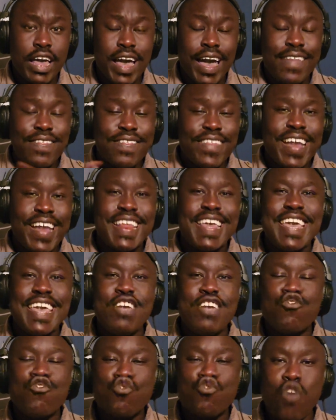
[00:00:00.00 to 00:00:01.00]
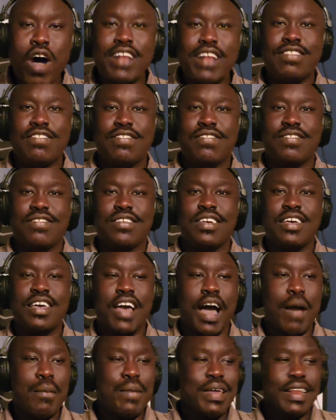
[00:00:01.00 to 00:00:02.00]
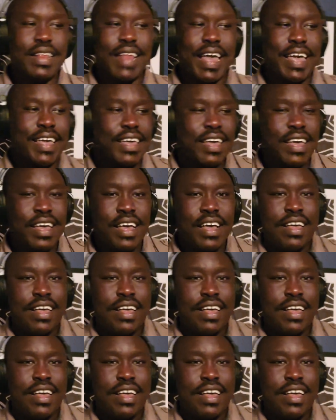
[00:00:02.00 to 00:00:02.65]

and then he runs. I mean, like,